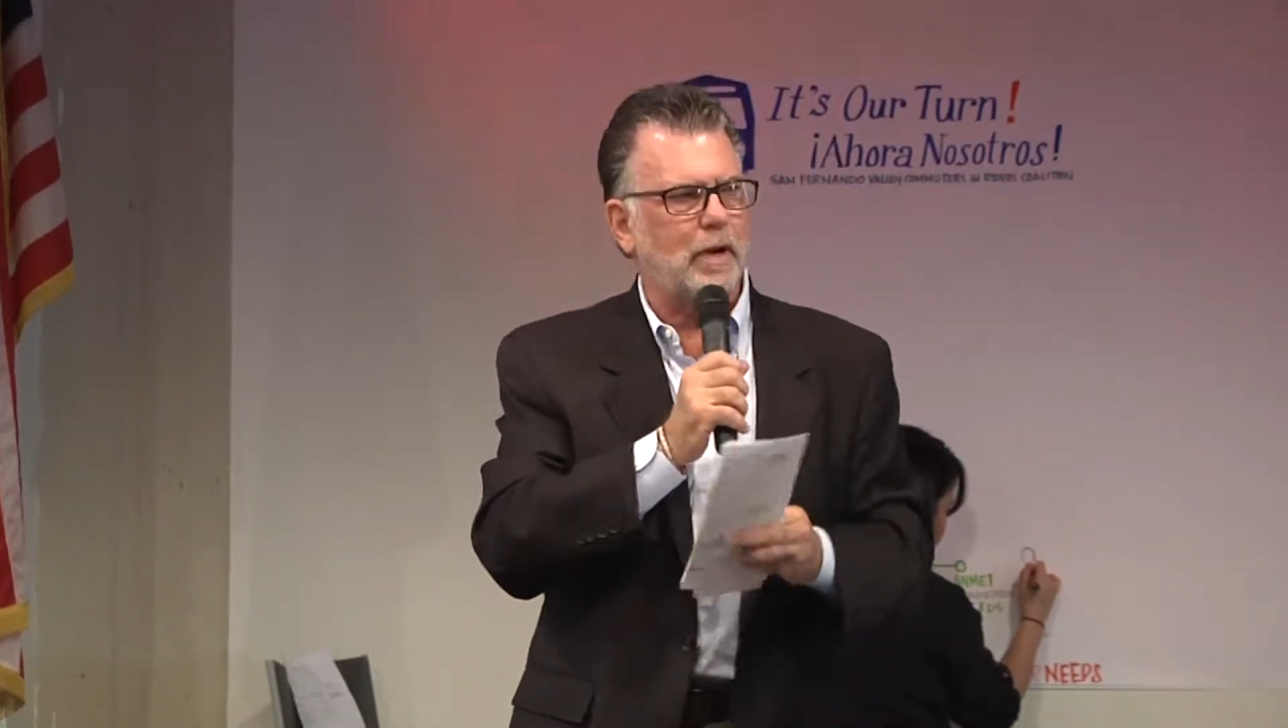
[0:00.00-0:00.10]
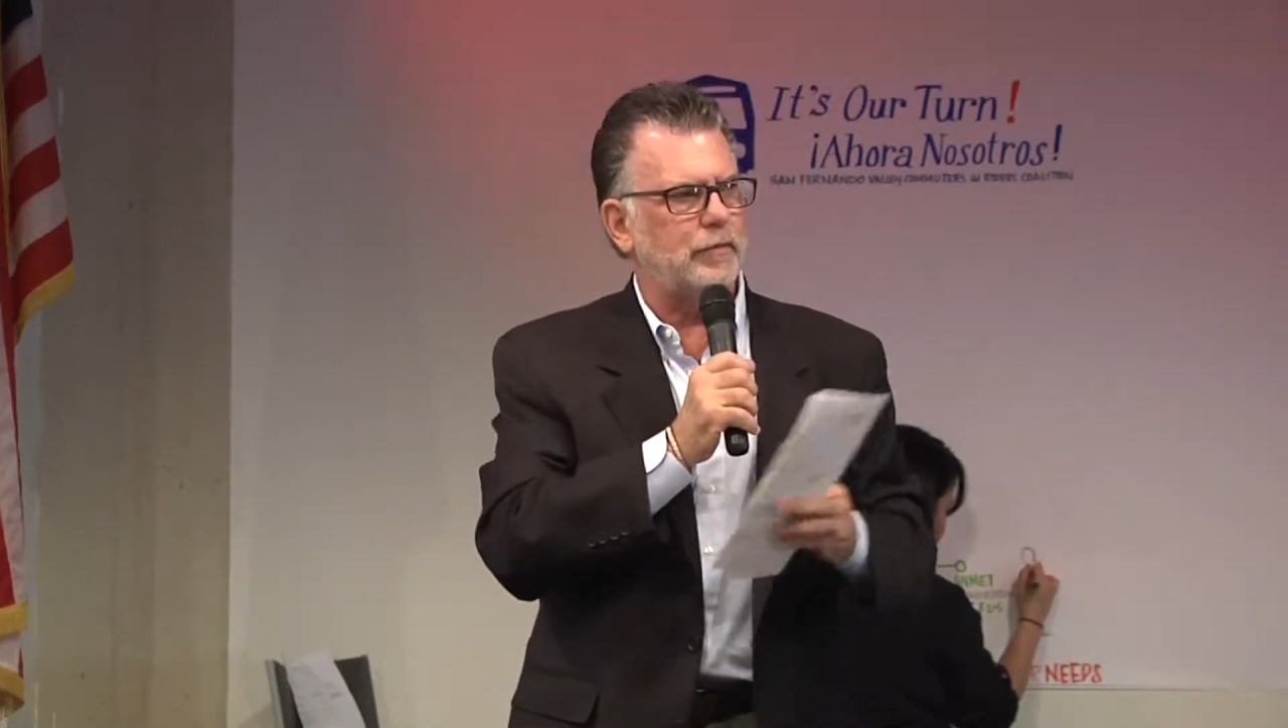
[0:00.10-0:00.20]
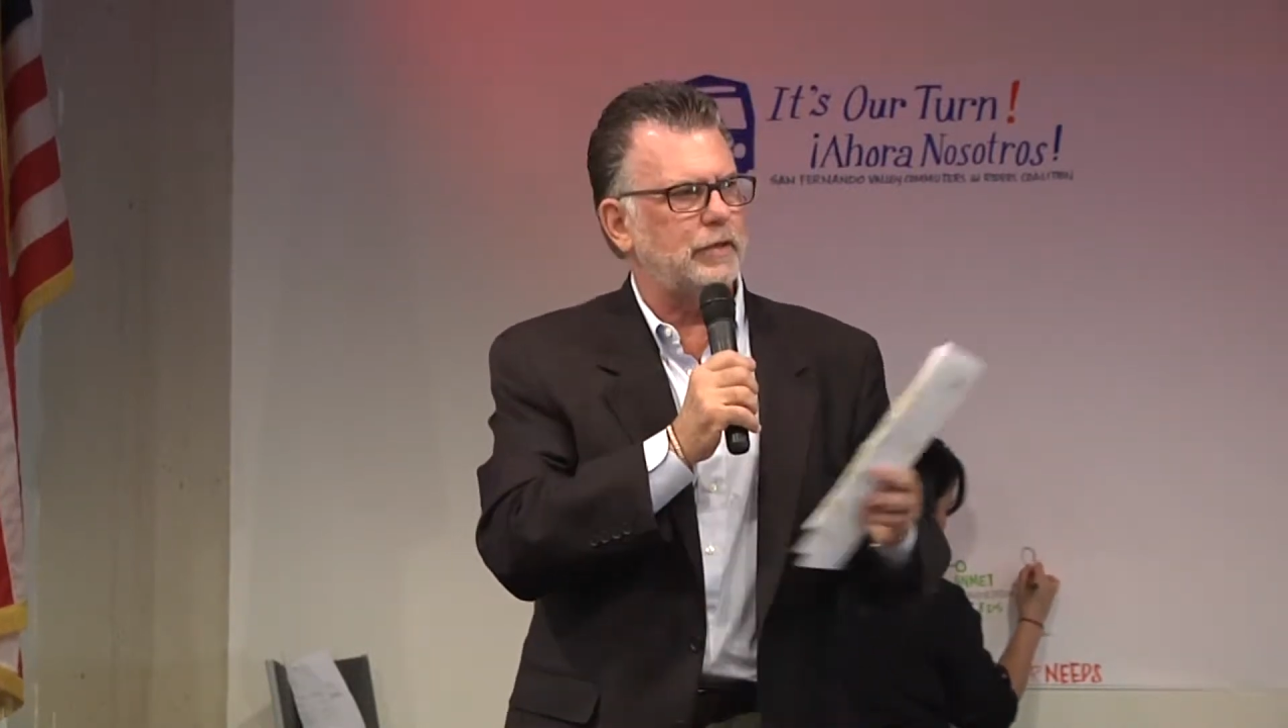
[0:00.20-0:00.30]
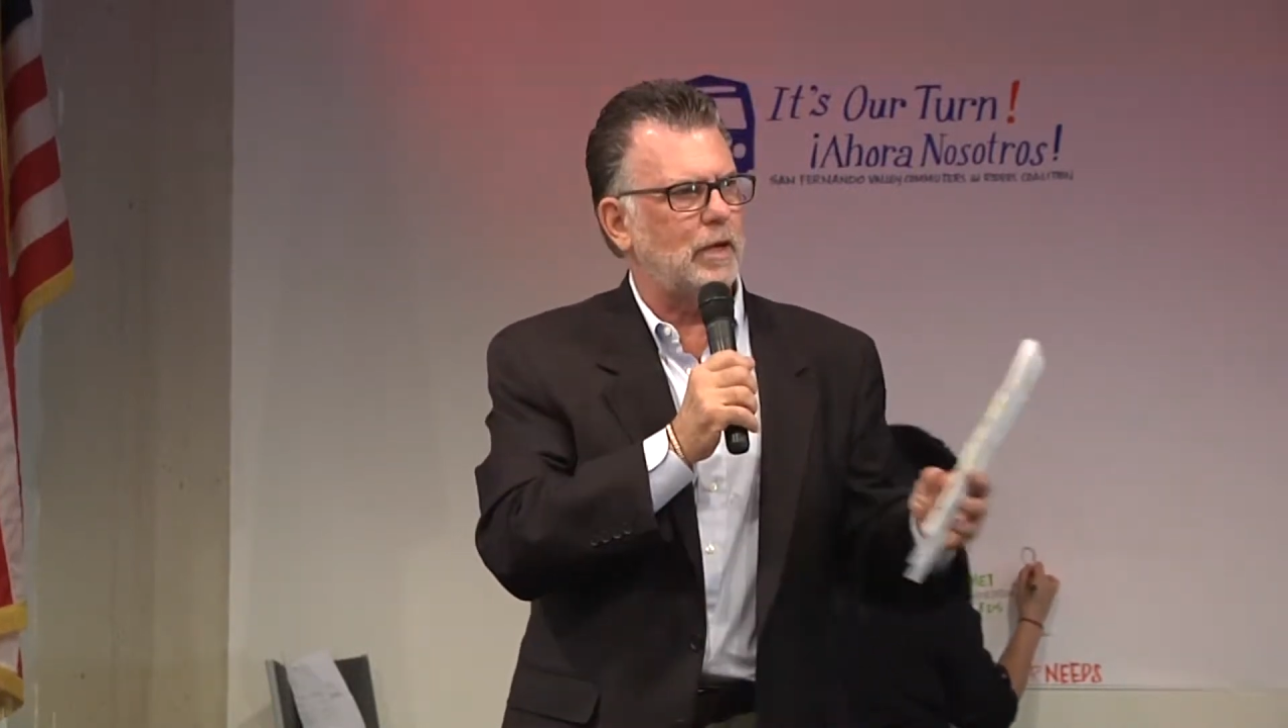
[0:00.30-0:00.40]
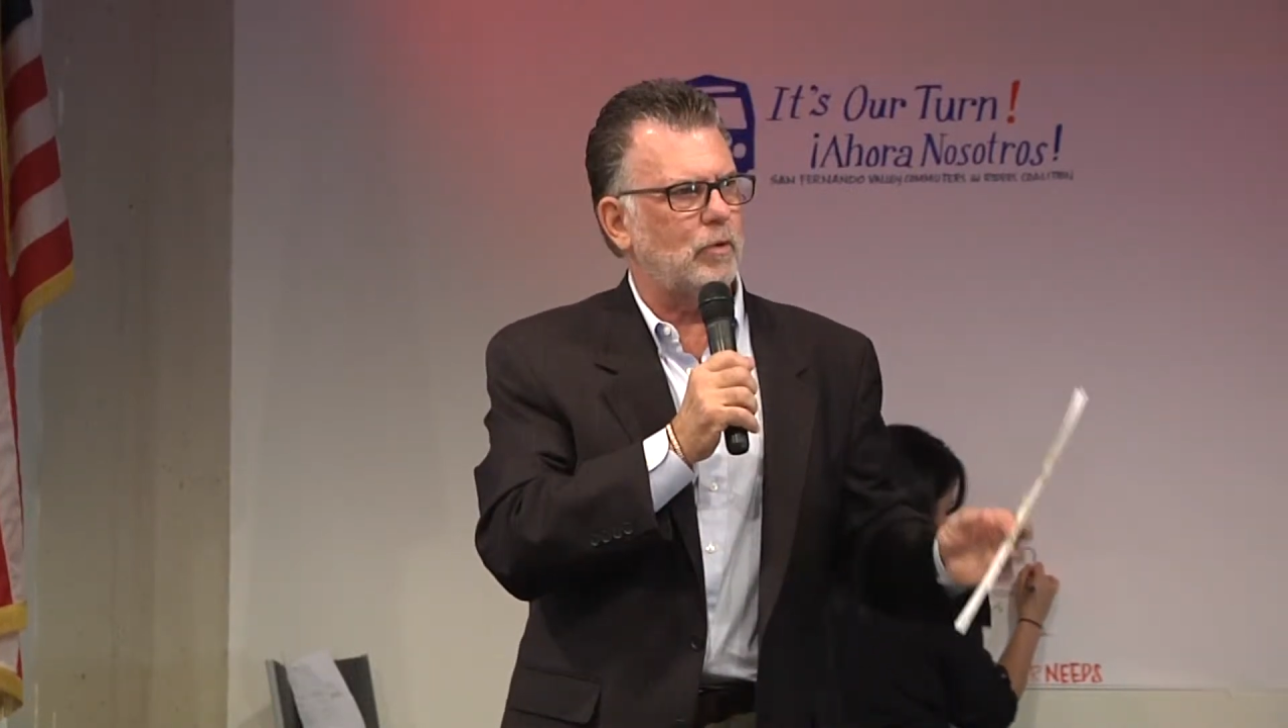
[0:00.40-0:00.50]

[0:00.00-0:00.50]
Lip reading: about the